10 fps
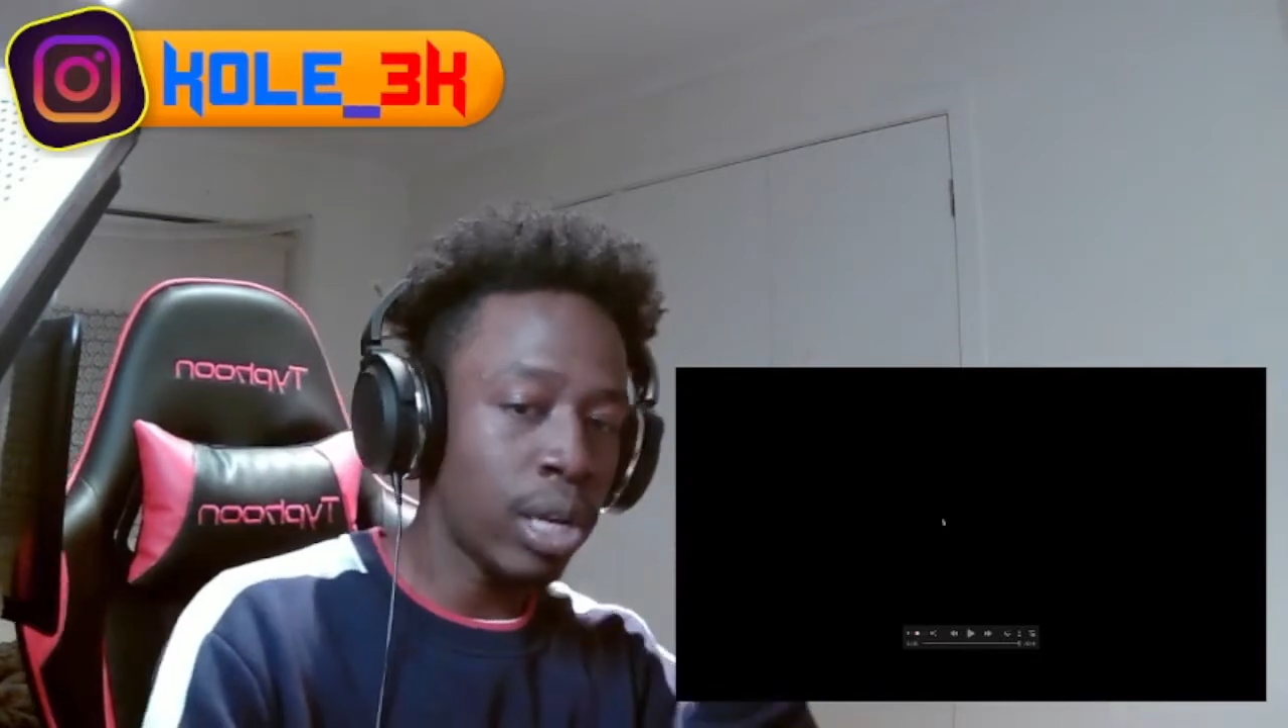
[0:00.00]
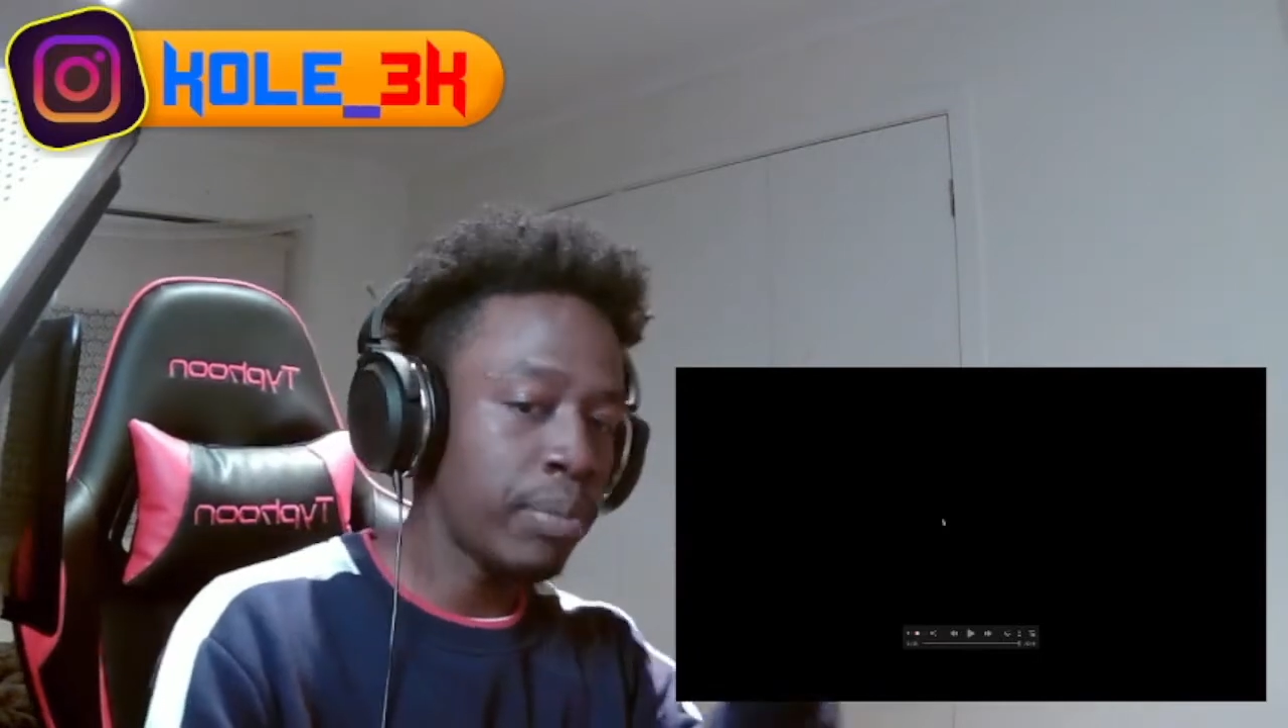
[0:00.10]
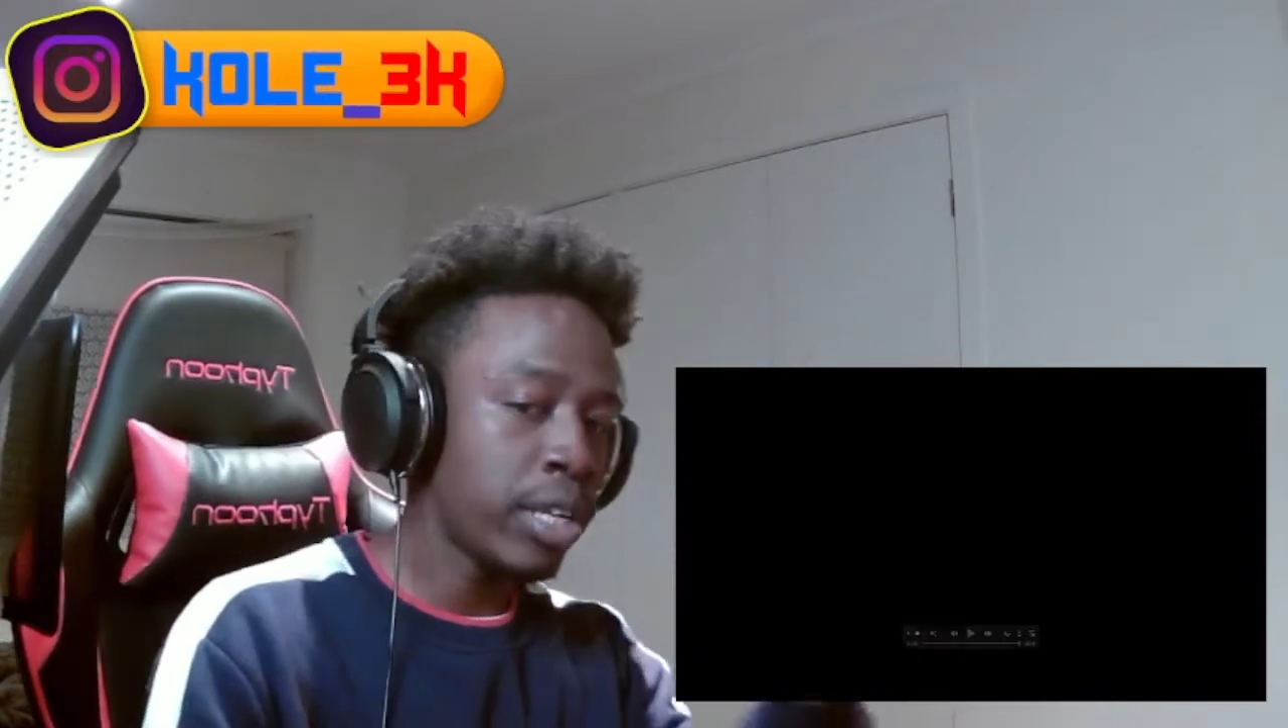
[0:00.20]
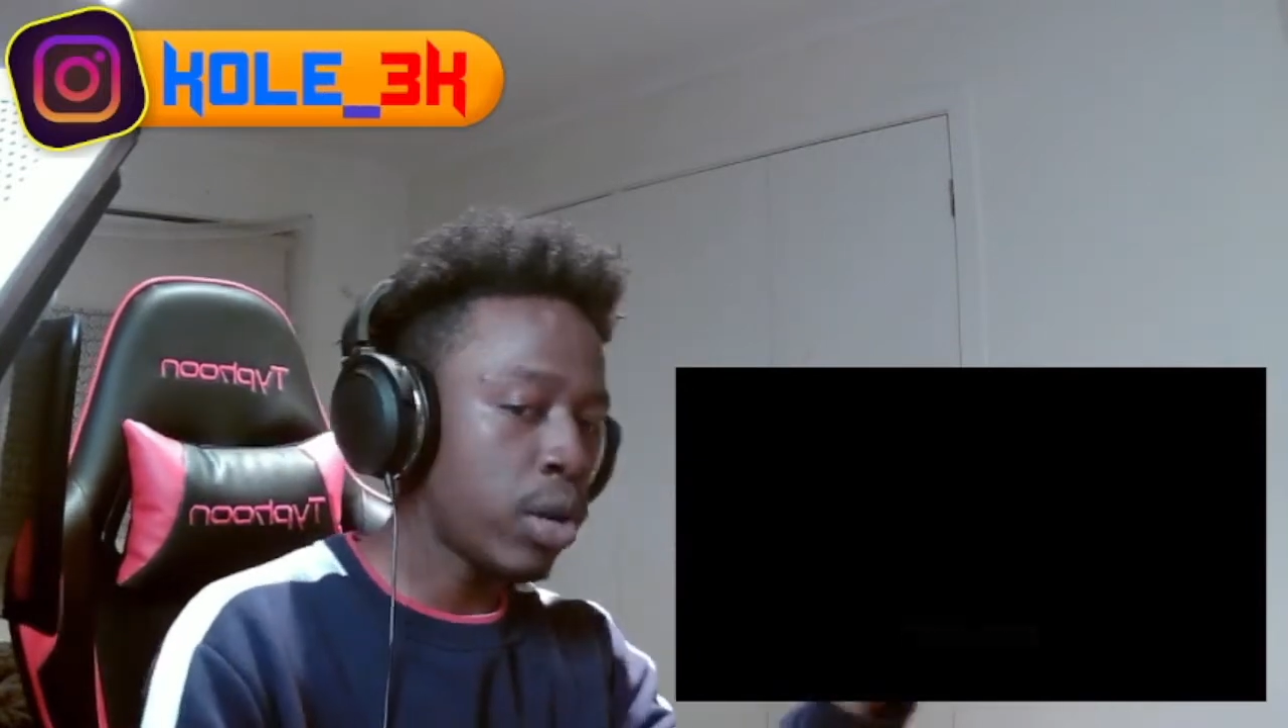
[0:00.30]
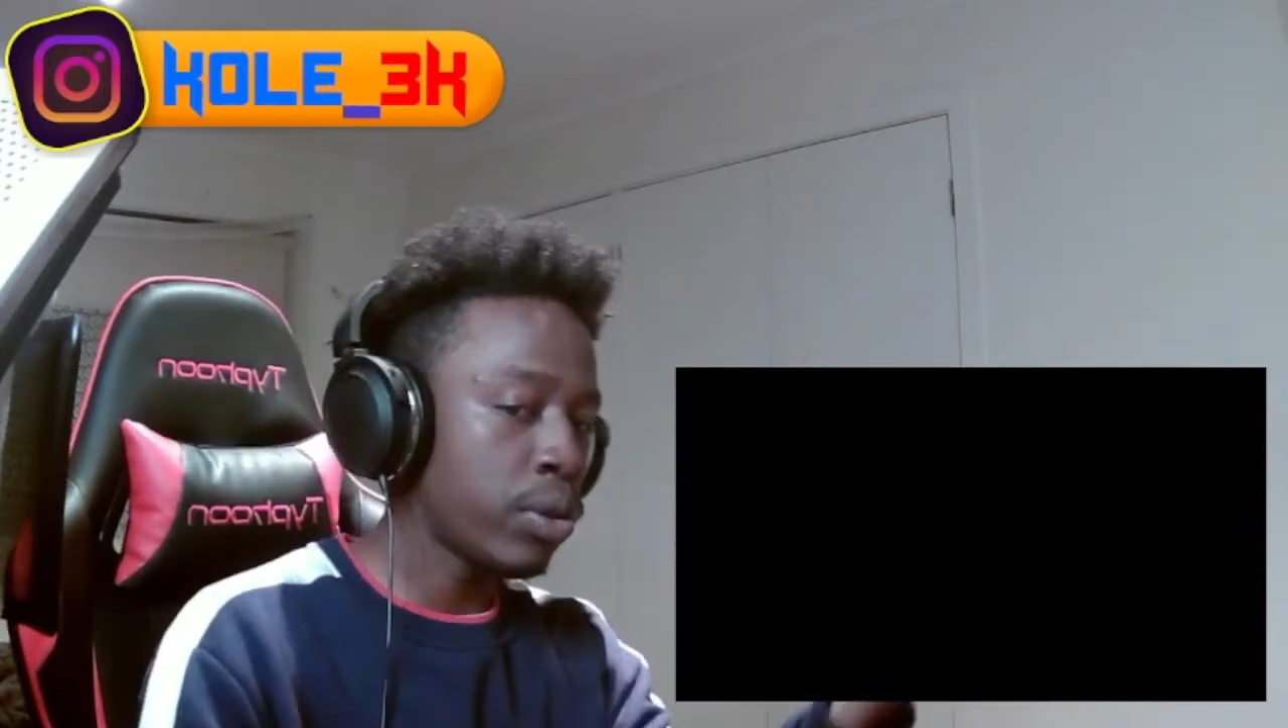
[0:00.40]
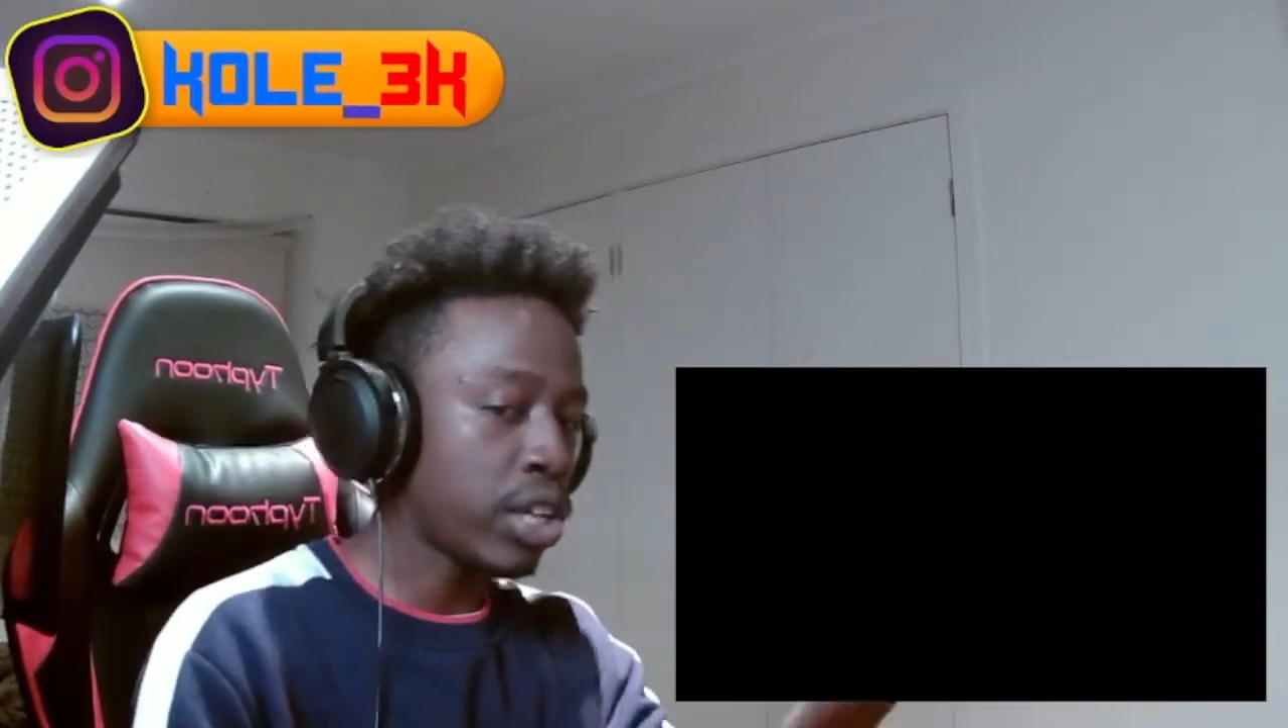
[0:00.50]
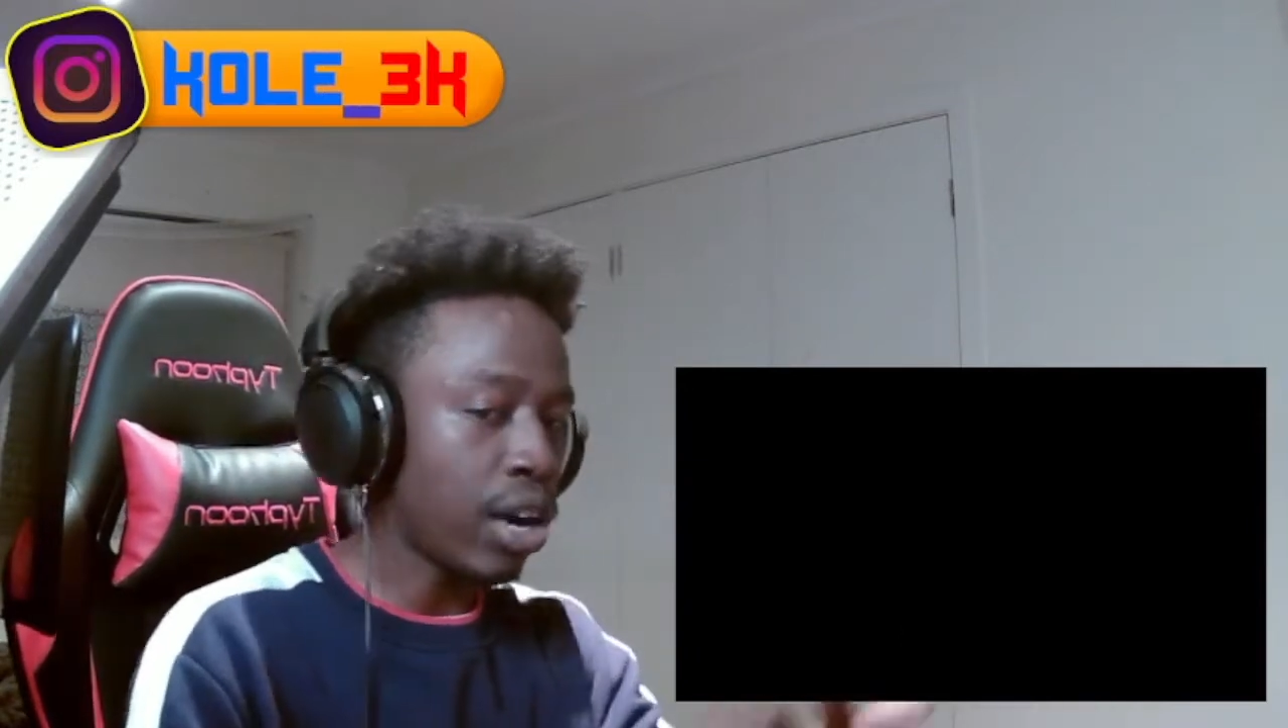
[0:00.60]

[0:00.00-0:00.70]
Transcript: let me know in the